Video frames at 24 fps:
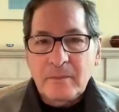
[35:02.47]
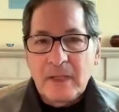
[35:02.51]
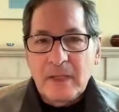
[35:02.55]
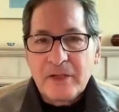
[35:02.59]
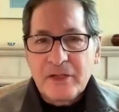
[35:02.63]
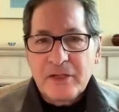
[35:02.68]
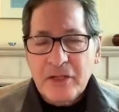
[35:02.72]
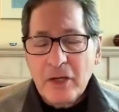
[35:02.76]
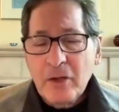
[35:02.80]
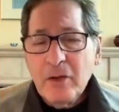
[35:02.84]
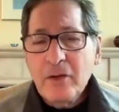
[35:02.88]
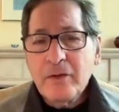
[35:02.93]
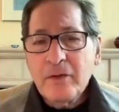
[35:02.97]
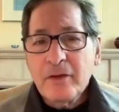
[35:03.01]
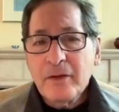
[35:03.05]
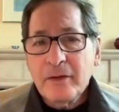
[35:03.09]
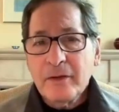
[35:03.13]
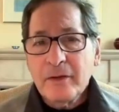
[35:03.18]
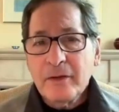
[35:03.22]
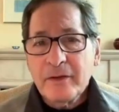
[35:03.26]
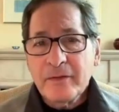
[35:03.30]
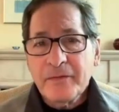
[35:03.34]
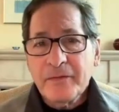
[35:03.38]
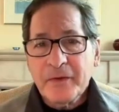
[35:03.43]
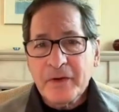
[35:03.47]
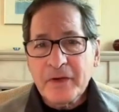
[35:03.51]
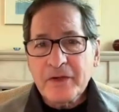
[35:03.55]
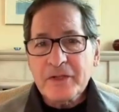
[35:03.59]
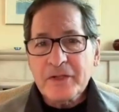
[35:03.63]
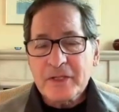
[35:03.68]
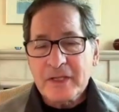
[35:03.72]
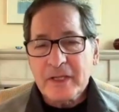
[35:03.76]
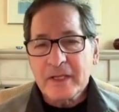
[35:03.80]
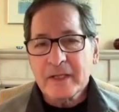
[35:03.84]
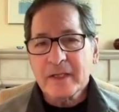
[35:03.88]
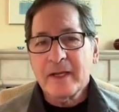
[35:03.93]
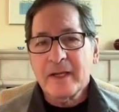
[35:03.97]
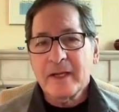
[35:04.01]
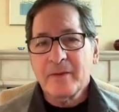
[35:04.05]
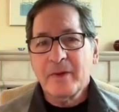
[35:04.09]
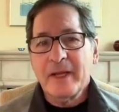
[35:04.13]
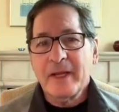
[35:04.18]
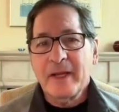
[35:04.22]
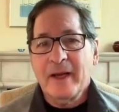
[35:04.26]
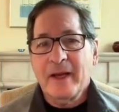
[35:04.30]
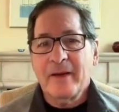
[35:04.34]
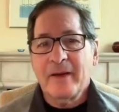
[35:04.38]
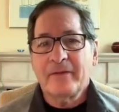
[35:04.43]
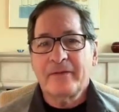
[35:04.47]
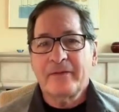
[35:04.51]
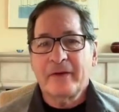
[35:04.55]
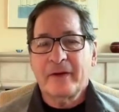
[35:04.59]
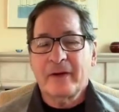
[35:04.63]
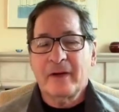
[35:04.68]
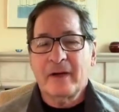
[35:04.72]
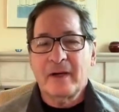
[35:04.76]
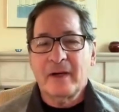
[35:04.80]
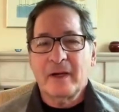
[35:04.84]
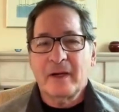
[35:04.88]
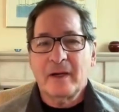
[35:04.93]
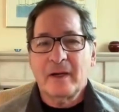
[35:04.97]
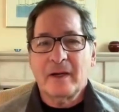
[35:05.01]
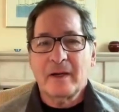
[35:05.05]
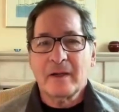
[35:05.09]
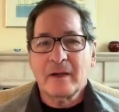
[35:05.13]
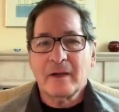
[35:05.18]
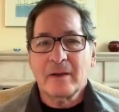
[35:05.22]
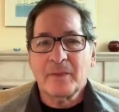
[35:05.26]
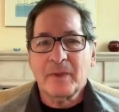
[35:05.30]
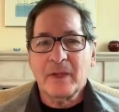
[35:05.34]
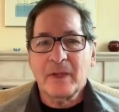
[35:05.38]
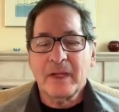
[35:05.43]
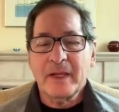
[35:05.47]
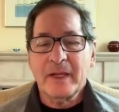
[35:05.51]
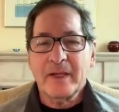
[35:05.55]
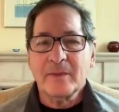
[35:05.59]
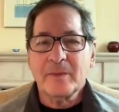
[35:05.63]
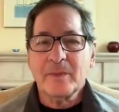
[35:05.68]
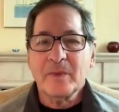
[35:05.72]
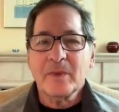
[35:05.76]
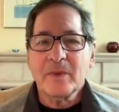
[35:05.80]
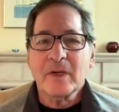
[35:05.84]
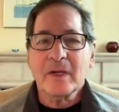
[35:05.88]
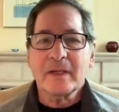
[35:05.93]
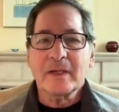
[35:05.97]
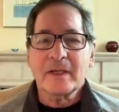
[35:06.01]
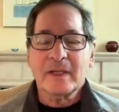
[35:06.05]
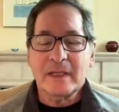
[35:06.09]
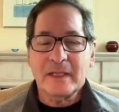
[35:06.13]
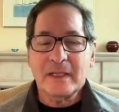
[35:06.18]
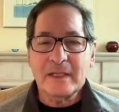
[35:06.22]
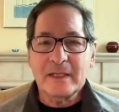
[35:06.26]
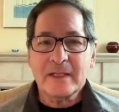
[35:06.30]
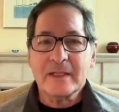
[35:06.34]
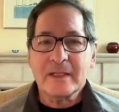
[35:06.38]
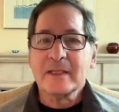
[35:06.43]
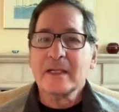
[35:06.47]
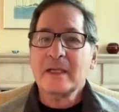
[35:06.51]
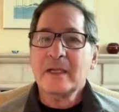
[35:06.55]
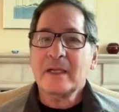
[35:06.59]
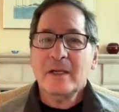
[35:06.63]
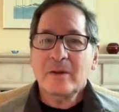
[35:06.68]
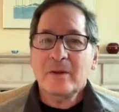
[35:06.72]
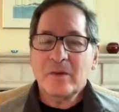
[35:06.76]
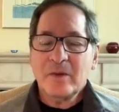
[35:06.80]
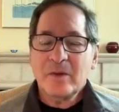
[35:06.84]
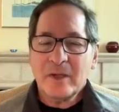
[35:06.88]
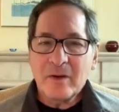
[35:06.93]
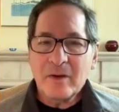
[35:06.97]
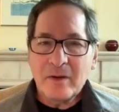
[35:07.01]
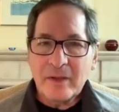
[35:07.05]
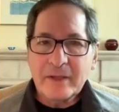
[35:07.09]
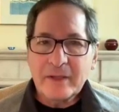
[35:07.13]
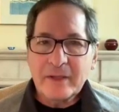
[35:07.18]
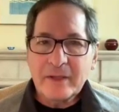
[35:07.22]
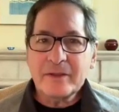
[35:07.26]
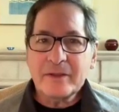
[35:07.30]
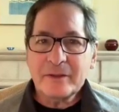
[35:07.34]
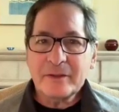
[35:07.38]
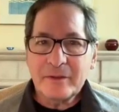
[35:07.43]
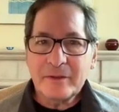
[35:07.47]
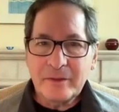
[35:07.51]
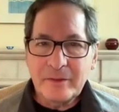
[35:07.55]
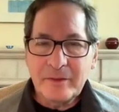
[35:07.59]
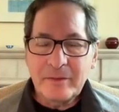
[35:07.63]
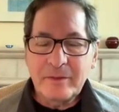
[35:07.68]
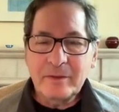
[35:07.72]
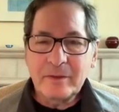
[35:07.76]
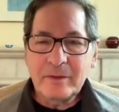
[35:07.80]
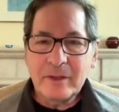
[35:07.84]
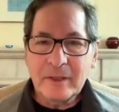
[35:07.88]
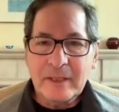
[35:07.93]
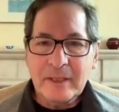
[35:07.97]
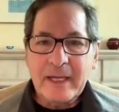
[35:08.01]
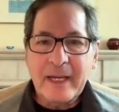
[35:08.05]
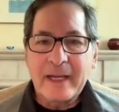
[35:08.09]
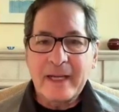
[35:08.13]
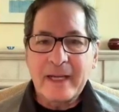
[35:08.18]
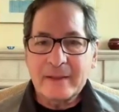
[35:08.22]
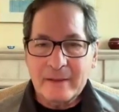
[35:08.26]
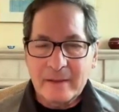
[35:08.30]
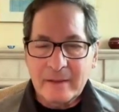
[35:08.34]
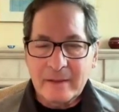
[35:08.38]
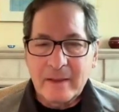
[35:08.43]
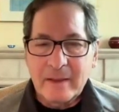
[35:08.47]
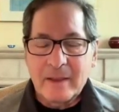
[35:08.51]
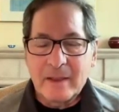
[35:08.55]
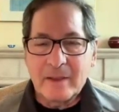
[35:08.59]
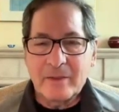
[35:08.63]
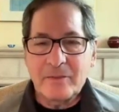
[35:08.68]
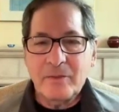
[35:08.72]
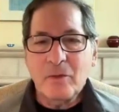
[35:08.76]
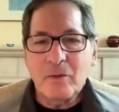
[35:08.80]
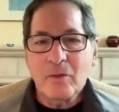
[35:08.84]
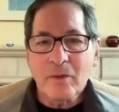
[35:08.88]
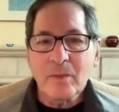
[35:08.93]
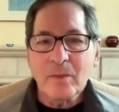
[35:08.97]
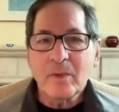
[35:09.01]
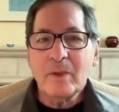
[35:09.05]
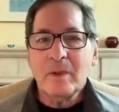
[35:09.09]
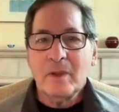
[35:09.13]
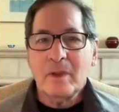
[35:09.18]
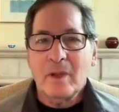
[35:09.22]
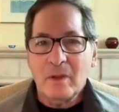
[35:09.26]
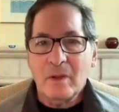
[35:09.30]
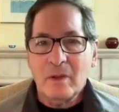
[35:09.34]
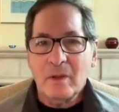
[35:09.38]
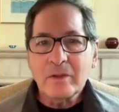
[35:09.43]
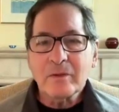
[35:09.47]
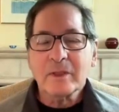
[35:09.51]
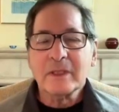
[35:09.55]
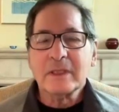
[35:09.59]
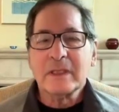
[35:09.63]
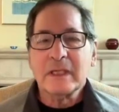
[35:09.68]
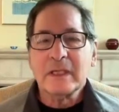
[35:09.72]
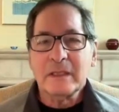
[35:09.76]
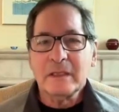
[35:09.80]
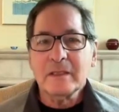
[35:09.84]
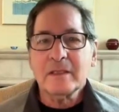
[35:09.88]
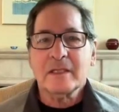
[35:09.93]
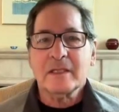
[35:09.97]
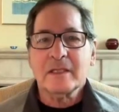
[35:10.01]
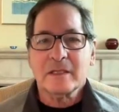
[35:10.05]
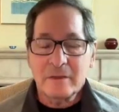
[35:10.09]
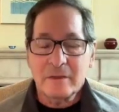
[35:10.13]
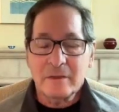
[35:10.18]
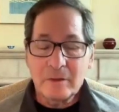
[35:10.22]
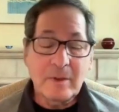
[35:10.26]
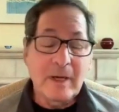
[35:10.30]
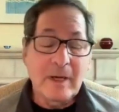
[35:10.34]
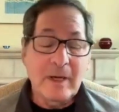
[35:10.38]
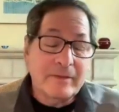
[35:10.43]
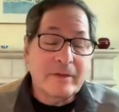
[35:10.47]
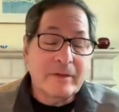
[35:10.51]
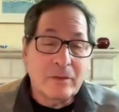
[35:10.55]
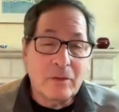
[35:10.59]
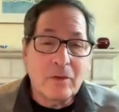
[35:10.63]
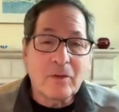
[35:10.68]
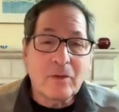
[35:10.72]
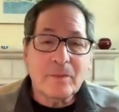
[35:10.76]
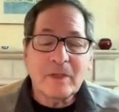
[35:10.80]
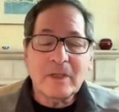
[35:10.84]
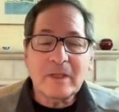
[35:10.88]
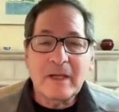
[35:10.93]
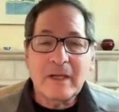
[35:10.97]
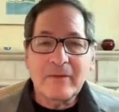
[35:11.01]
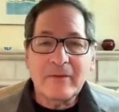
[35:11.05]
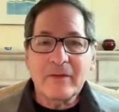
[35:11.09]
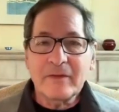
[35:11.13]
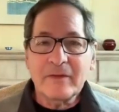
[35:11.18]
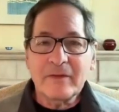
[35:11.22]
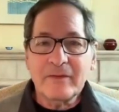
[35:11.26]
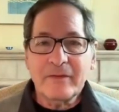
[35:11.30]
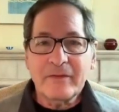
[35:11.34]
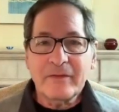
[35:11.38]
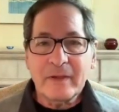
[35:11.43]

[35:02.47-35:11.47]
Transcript: so the first thing that we have on our planning board is we're going to look at normal older adults who have a normal level